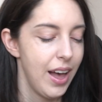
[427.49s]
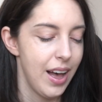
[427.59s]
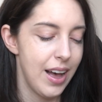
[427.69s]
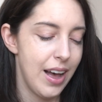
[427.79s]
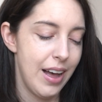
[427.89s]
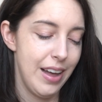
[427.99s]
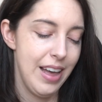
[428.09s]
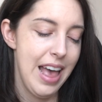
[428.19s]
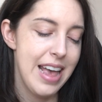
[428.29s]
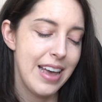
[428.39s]
Uh,
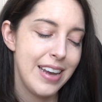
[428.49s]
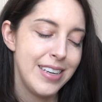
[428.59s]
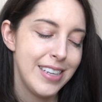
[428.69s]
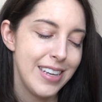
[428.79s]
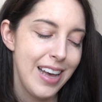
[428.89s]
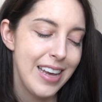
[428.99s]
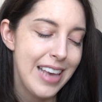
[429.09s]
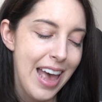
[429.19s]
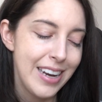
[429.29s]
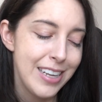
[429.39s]
and
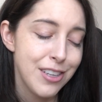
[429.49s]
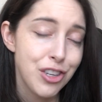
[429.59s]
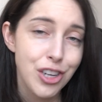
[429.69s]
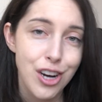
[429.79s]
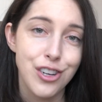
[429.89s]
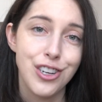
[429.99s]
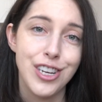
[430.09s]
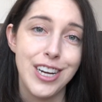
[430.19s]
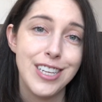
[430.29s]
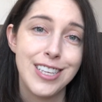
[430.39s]
again, it's a church
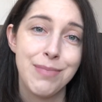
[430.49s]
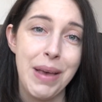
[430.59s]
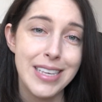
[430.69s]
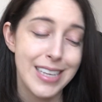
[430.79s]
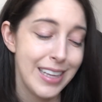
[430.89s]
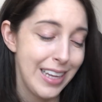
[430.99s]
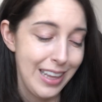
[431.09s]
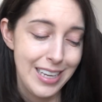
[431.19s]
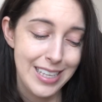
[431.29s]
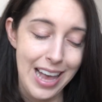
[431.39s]
and it's basically
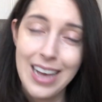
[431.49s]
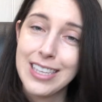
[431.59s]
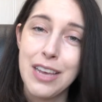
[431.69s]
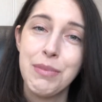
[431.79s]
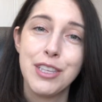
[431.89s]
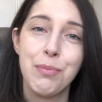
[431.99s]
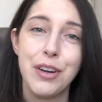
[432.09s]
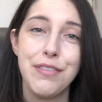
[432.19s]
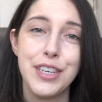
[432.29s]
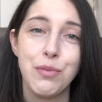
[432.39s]
the exact same as the
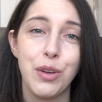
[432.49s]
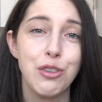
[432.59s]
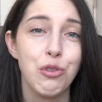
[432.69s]
previous one.